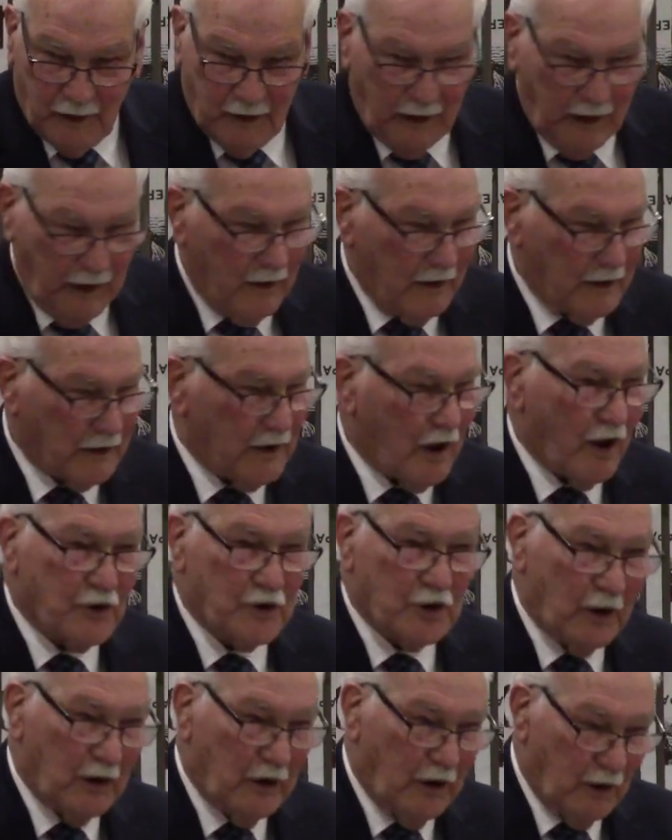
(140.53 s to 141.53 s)
And there's
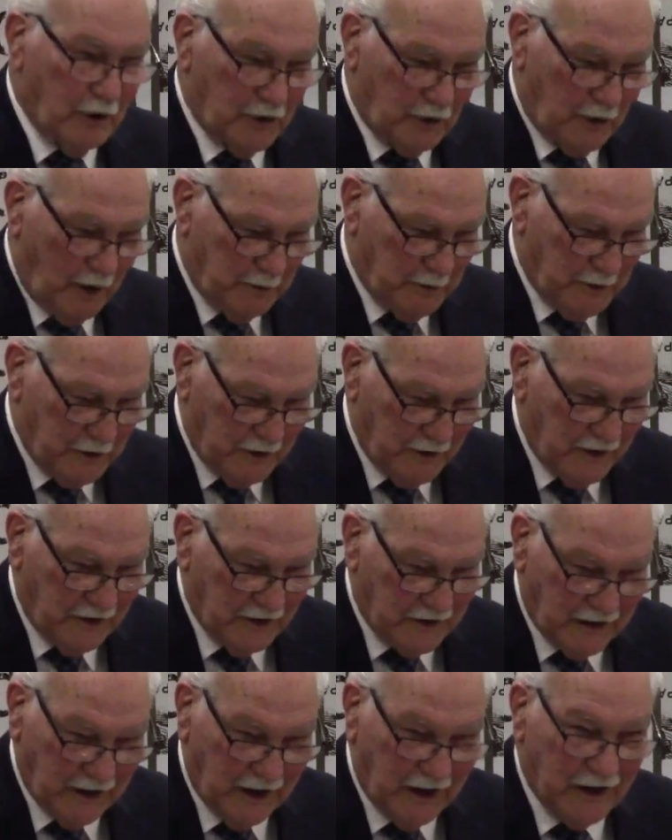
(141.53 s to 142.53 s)
also no scripture
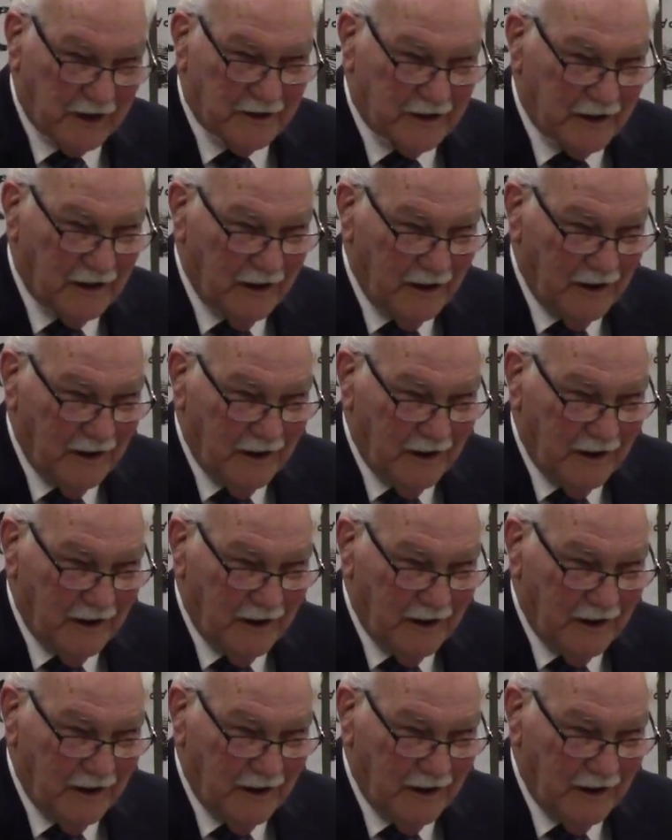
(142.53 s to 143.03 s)
that says